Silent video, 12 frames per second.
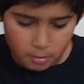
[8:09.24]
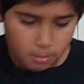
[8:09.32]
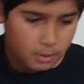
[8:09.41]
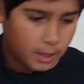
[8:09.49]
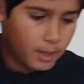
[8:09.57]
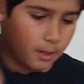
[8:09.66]
the
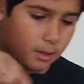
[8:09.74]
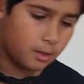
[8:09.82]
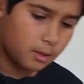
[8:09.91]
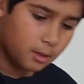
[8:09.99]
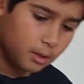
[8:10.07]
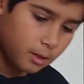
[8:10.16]
plate,
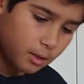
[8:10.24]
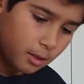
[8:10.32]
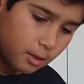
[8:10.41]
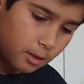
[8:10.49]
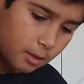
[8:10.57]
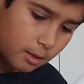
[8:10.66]

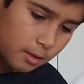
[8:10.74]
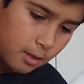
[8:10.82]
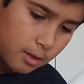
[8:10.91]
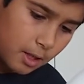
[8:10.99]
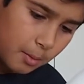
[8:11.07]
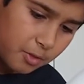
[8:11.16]

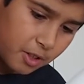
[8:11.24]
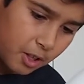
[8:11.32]
same with the